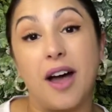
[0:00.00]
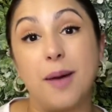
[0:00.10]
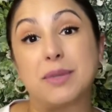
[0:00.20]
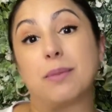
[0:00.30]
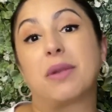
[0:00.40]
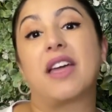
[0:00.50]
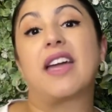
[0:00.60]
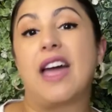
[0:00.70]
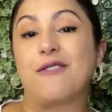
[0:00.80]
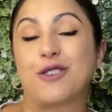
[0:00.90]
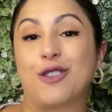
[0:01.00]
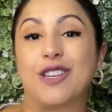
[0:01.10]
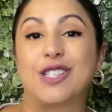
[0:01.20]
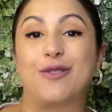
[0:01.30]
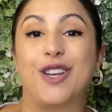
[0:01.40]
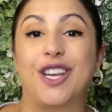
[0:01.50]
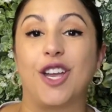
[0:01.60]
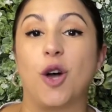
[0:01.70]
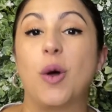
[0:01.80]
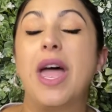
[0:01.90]
up to play after this
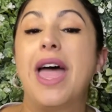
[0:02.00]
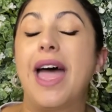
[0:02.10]
video.